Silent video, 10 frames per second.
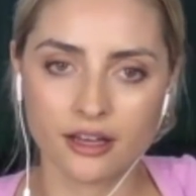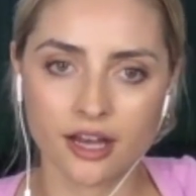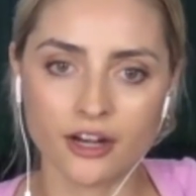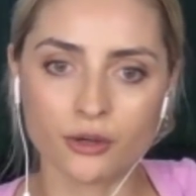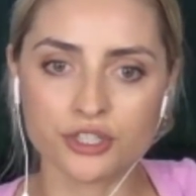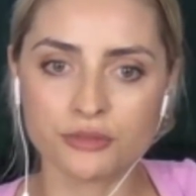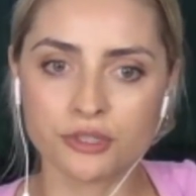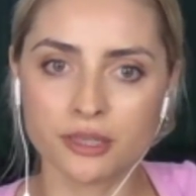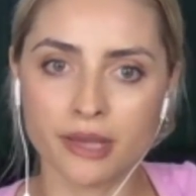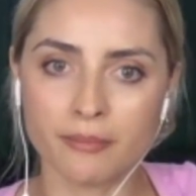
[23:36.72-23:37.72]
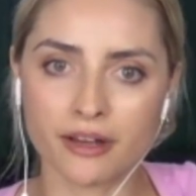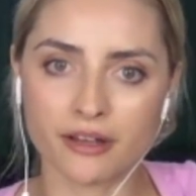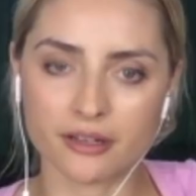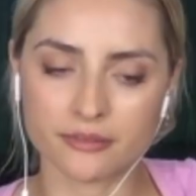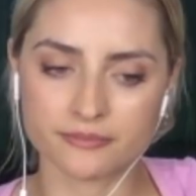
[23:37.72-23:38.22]
I know, she really made my
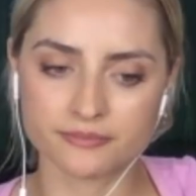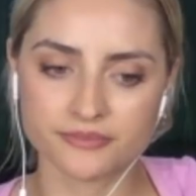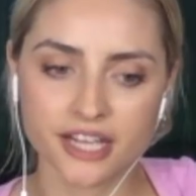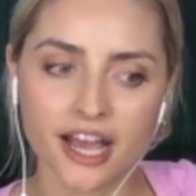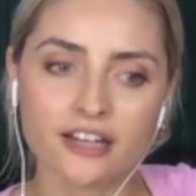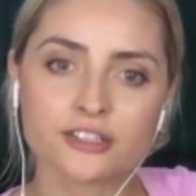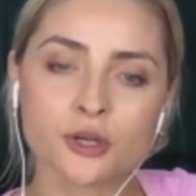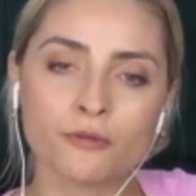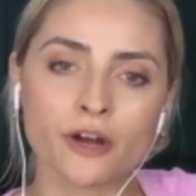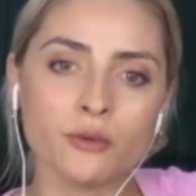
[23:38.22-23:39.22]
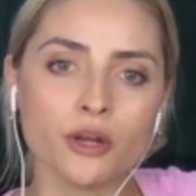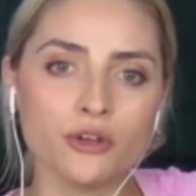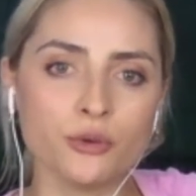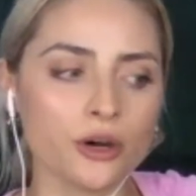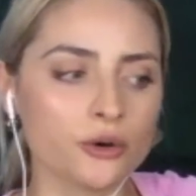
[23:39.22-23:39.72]
day. And it's so funny when you
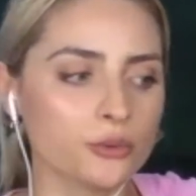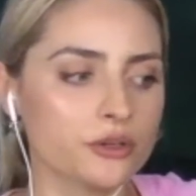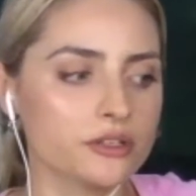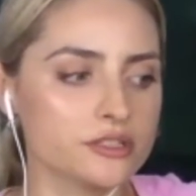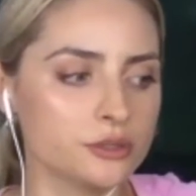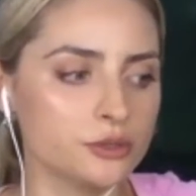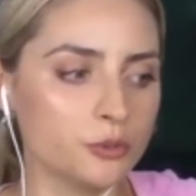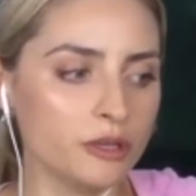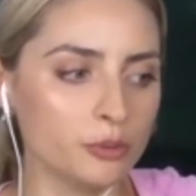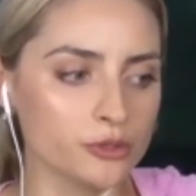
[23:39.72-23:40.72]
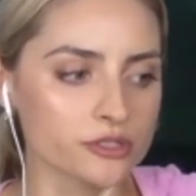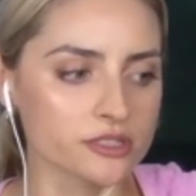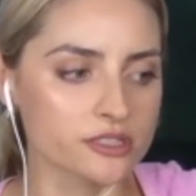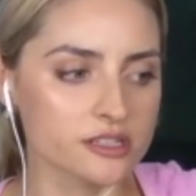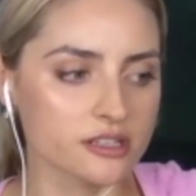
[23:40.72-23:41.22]
go to
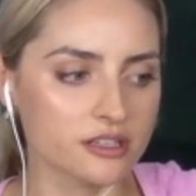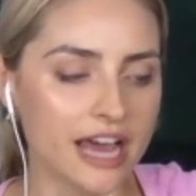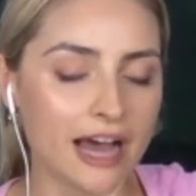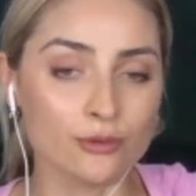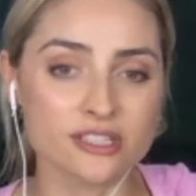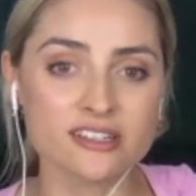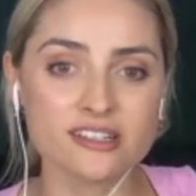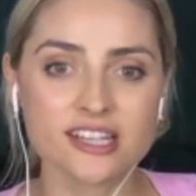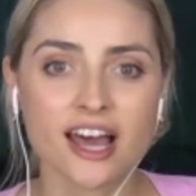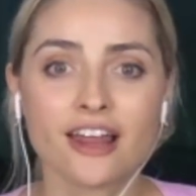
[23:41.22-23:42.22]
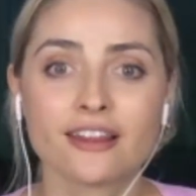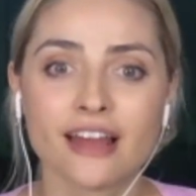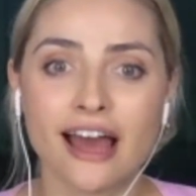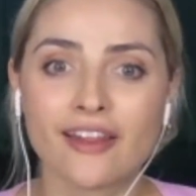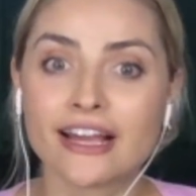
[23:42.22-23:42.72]
people's houses,
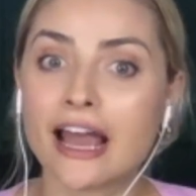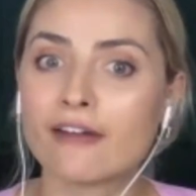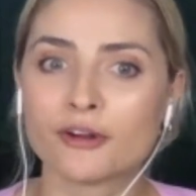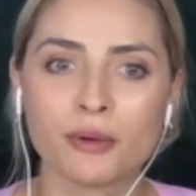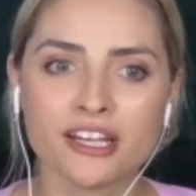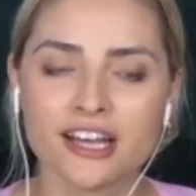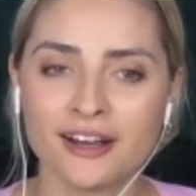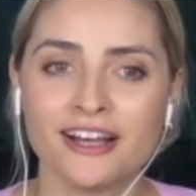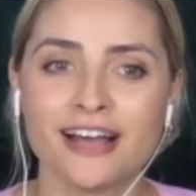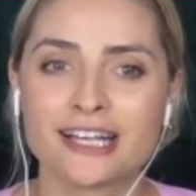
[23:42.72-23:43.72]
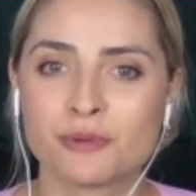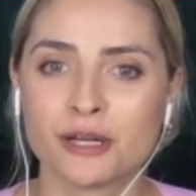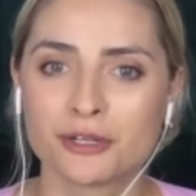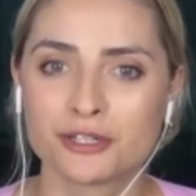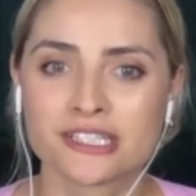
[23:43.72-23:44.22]
like everybody has pretty
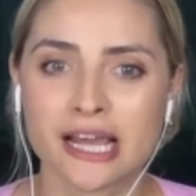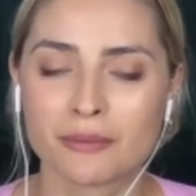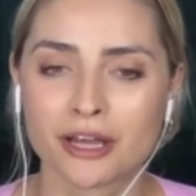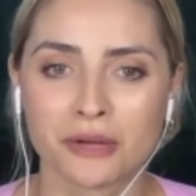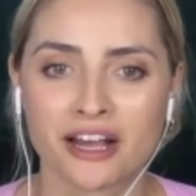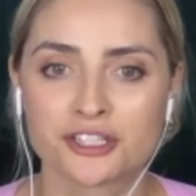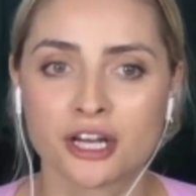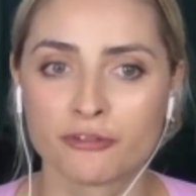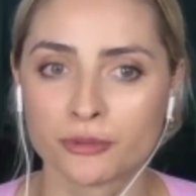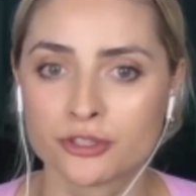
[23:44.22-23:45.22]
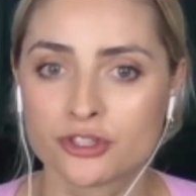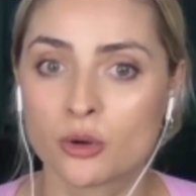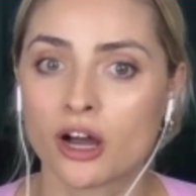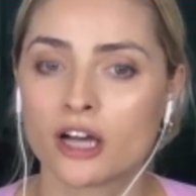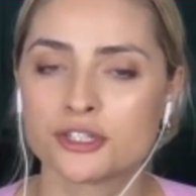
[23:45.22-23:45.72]
much the same like reaction. Everyone's so
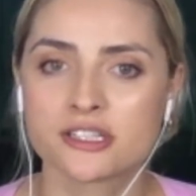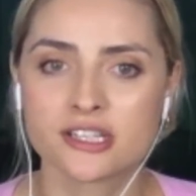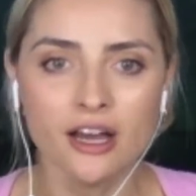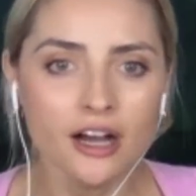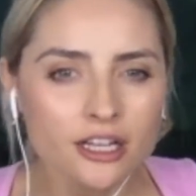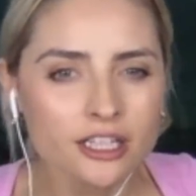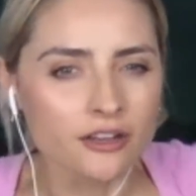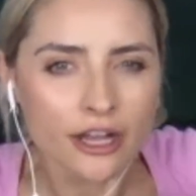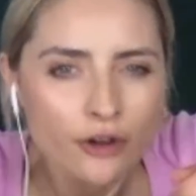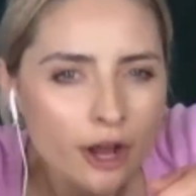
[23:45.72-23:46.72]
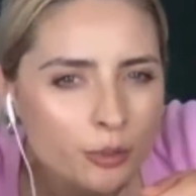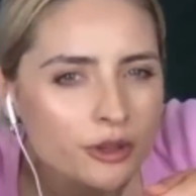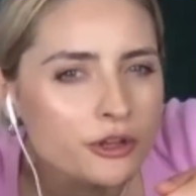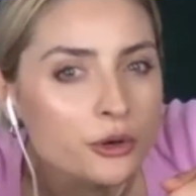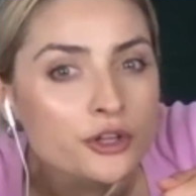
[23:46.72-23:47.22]
cautious. They'll like crack open the
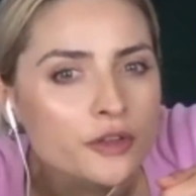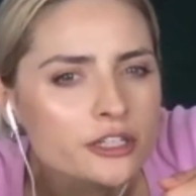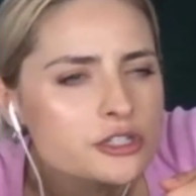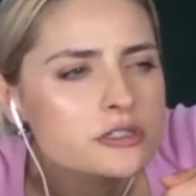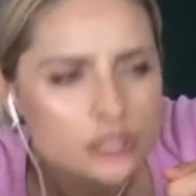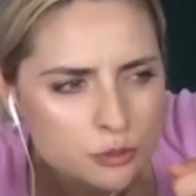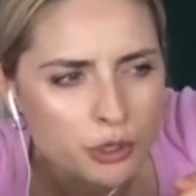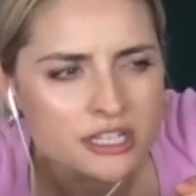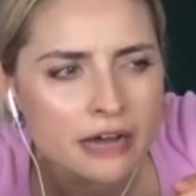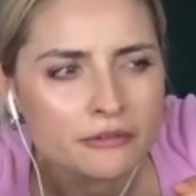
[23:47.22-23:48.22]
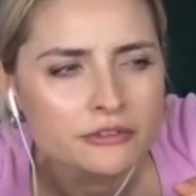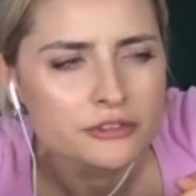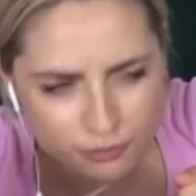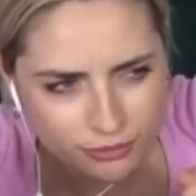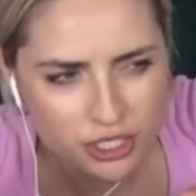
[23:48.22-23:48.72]
door and they're like, just put it down.
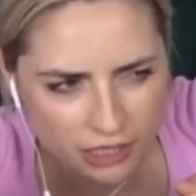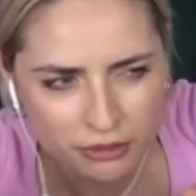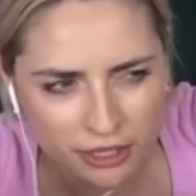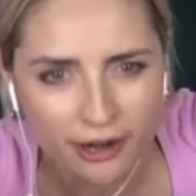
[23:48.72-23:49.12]
Just leave it there.